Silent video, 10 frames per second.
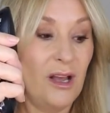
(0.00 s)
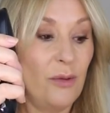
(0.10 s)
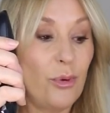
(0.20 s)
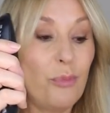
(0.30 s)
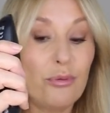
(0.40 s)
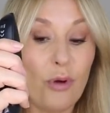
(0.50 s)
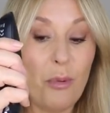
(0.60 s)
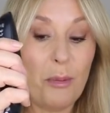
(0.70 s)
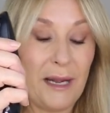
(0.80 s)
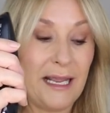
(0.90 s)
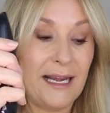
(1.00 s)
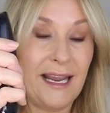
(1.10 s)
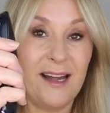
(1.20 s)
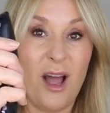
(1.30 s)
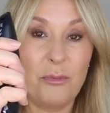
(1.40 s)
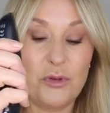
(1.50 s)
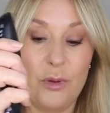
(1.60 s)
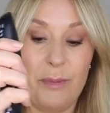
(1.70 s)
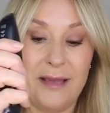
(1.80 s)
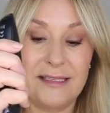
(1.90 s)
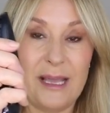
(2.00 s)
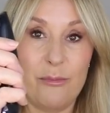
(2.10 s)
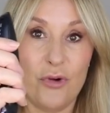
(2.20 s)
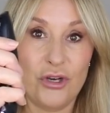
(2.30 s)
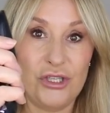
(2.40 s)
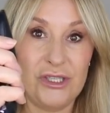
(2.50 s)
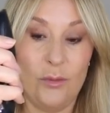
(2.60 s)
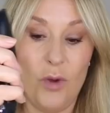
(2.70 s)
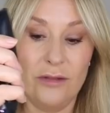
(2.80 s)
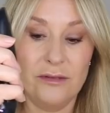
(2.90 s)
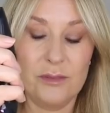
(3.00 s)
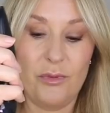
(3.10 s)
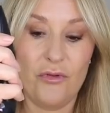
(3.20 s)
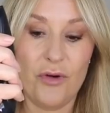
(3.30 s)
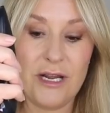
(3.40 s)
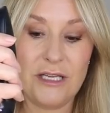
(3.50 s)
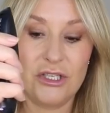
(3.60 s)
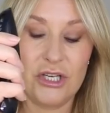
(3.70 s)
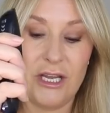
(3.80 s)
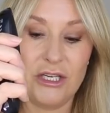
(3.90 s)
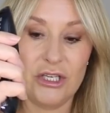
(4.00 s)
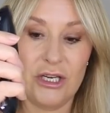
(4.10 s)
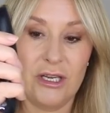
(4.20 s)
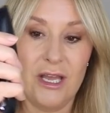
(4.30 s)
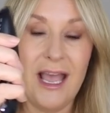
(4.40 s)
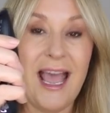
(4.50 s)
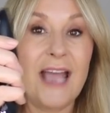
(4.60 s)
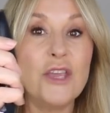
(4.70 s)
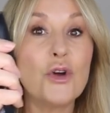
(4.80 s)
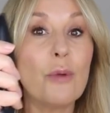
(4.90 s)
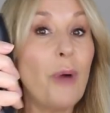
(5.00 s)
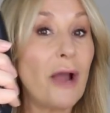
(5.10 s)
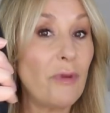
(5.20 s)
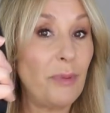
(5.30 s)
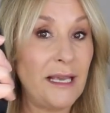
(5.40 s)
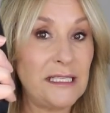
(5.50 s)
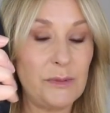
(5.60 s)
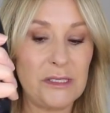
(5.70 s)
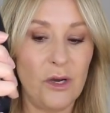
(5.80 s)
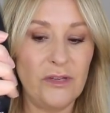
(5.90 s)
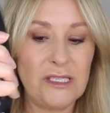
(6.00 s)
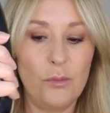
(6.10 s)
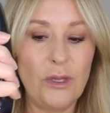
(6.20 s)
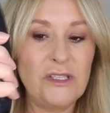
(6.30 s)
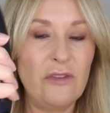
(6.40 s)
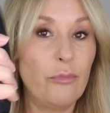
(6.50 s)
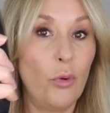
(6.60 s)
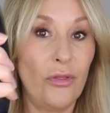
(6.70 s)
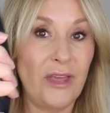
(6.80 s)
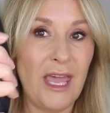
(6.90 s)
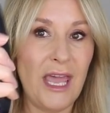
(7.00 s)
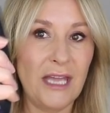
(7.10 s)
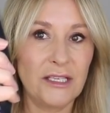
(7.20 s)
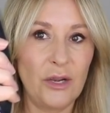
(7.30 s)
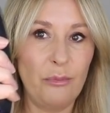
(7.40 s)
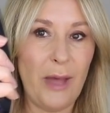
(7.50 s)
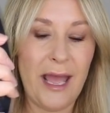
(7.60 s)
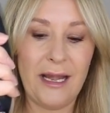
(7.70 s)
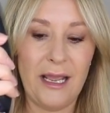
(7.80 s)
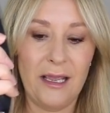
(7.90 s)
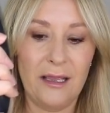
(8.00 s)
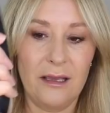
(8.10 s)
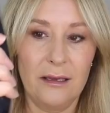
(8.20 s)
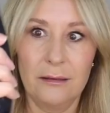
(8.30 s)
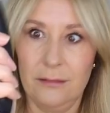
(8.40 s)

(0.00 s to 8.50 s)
will probably clean up to about 10 brushes at once before it needs changing. And you can buy replacement solvent. So once you've bought the kit, don't panic.